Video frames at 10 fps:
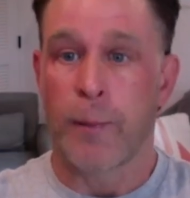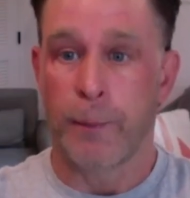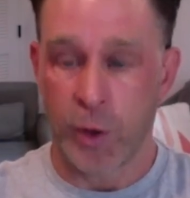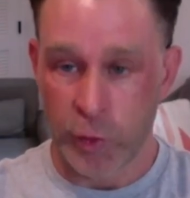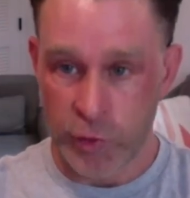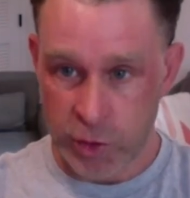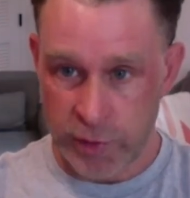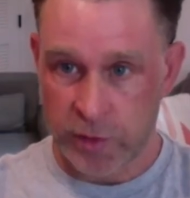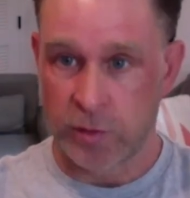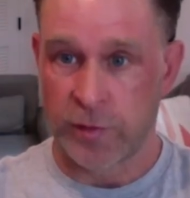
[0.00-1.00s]
build your
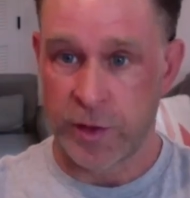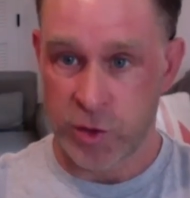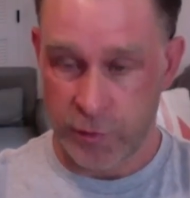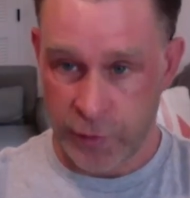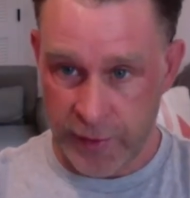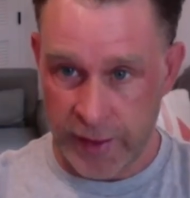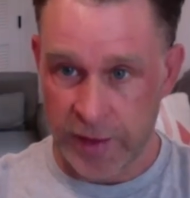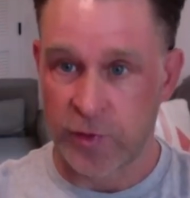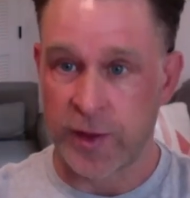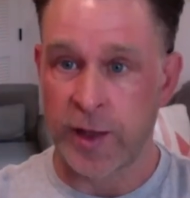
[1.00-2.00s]
intervention for that
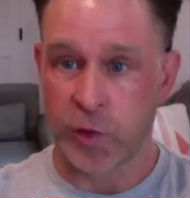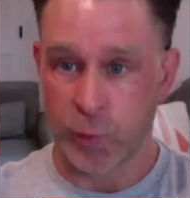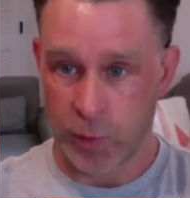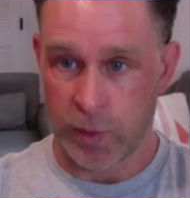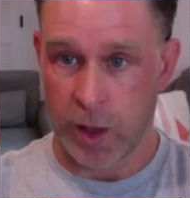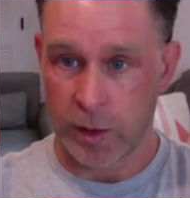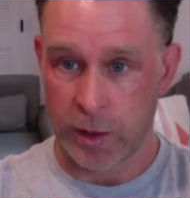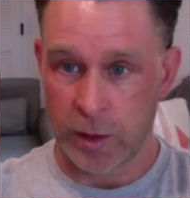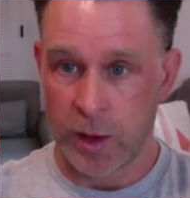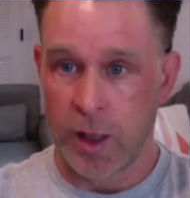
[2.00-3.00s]
accessible market,